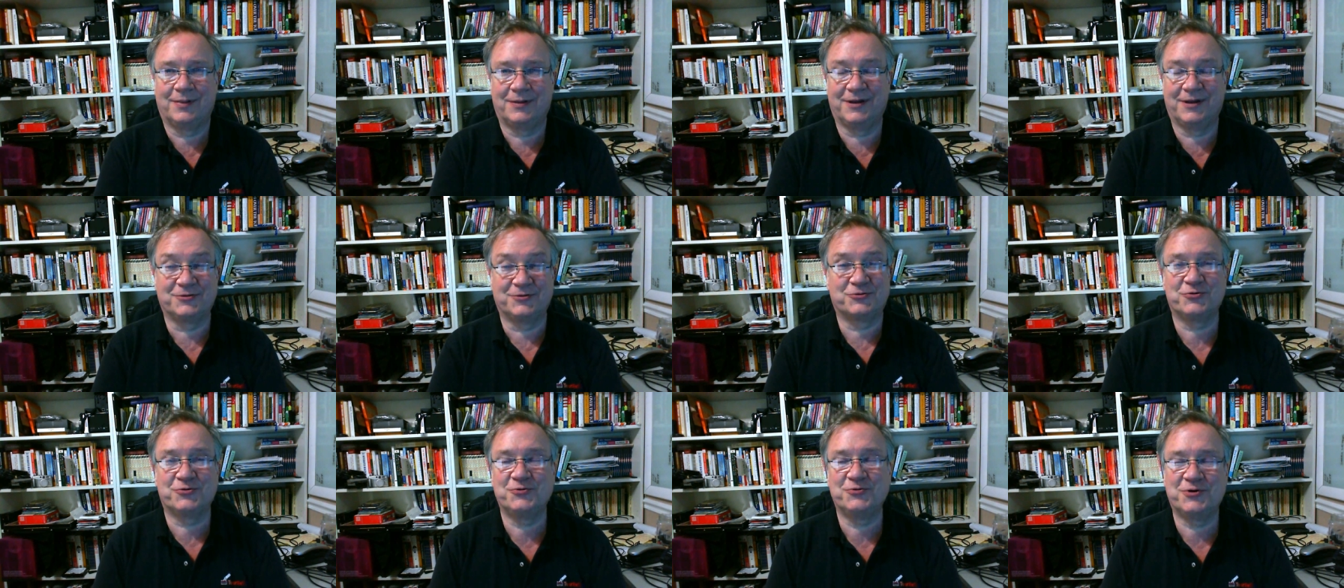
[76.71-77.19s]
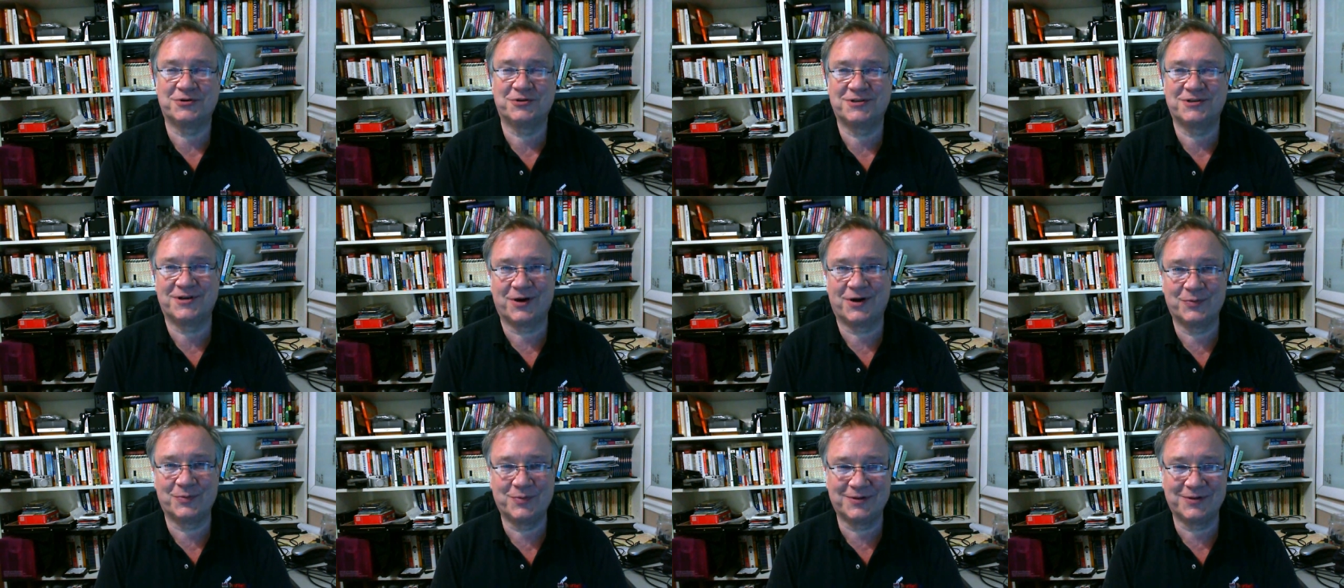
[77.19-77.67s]
intruders
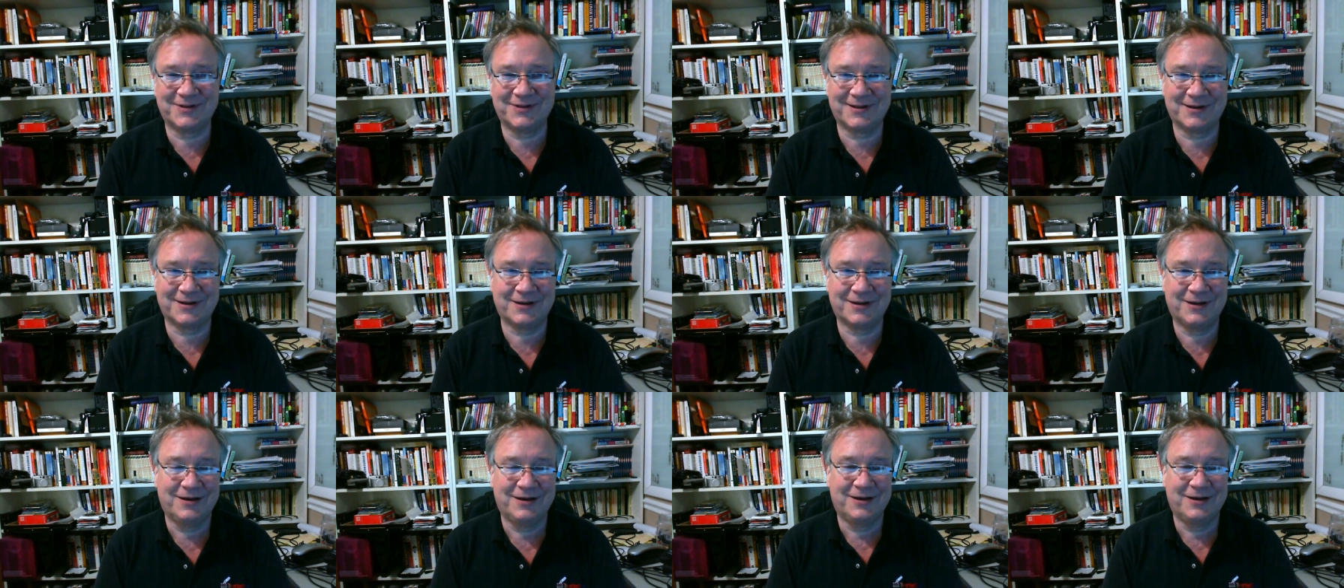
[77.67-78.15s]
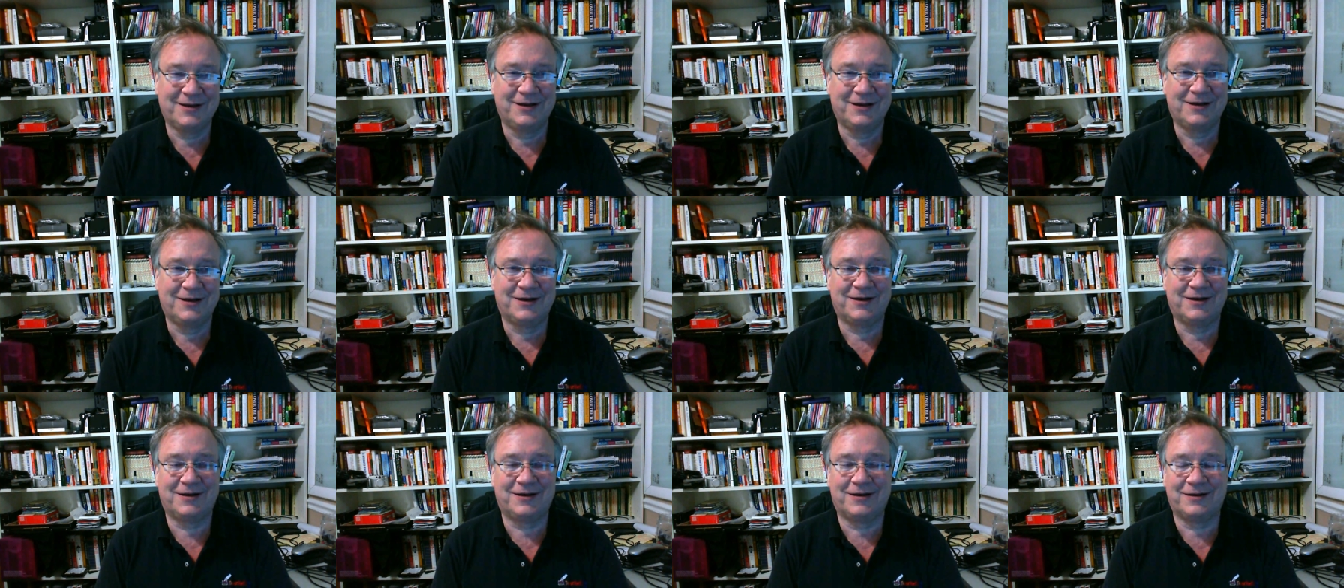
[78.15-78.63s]
in our building
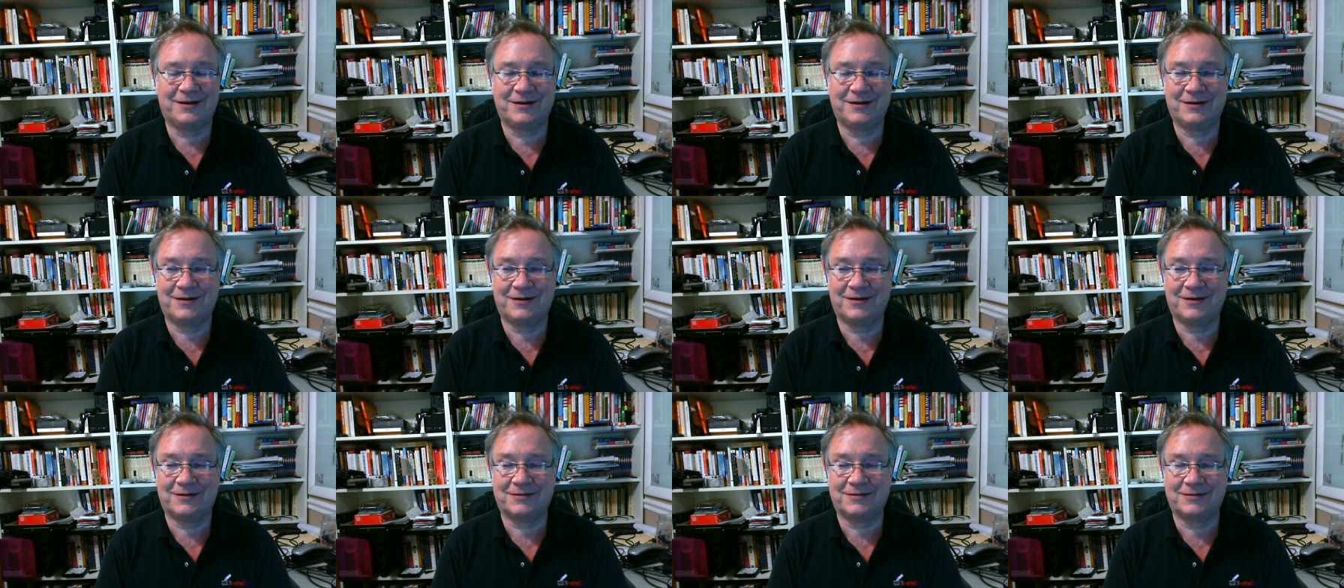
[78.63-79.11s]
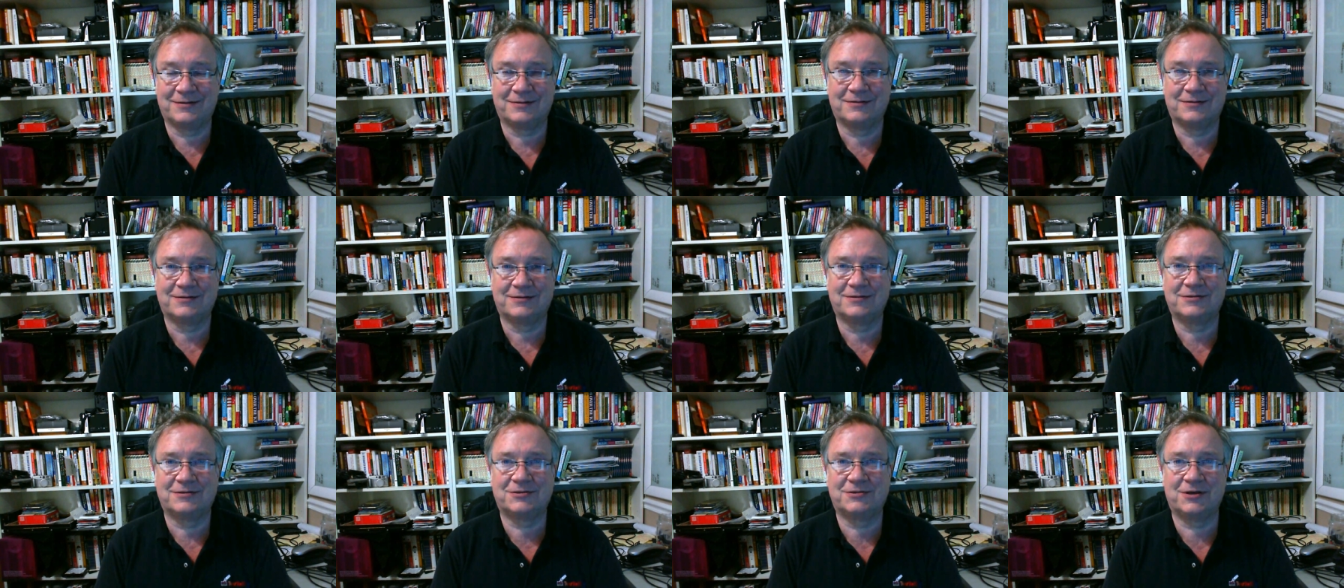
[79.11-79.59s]
on
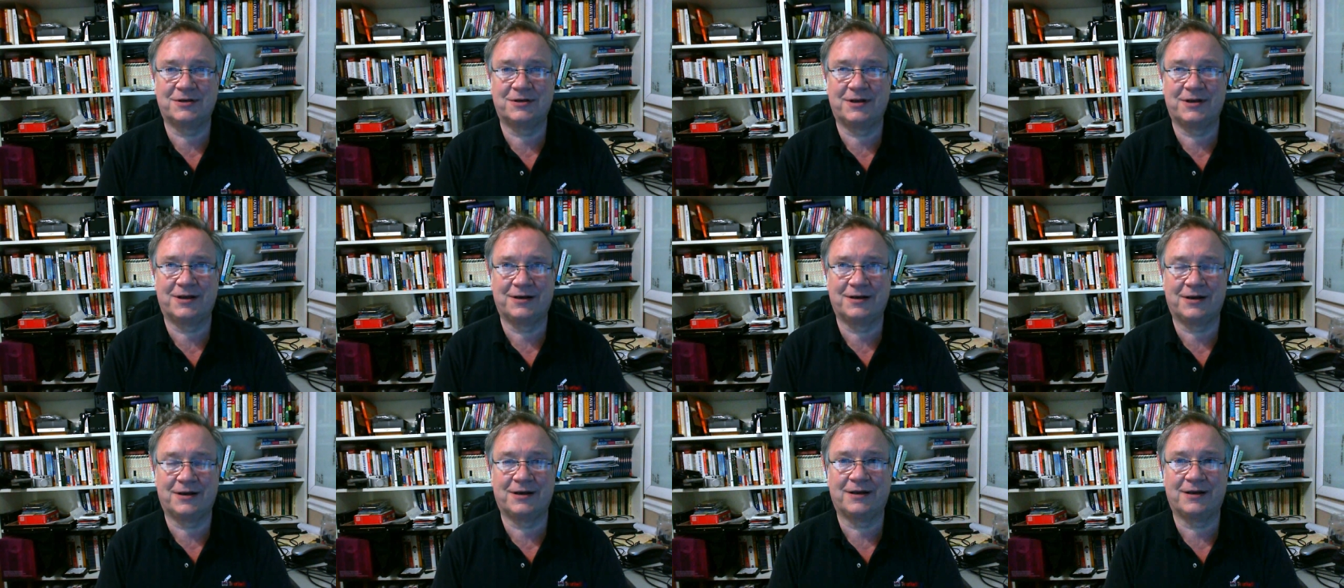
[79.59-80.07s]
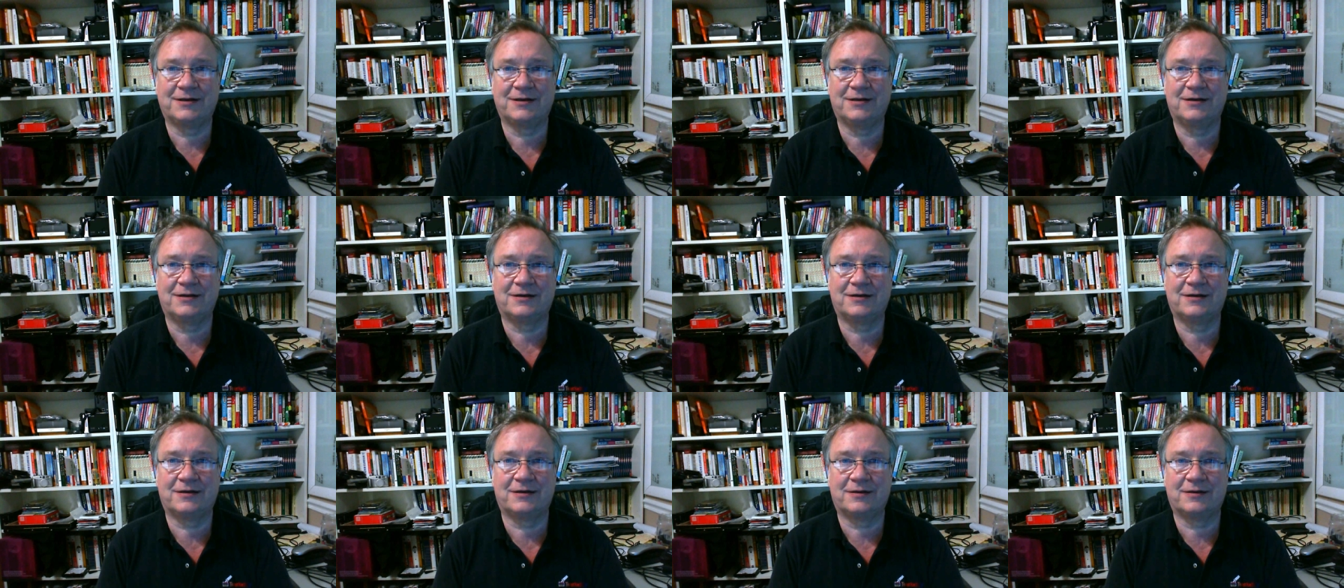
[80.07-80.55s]
Sunday night,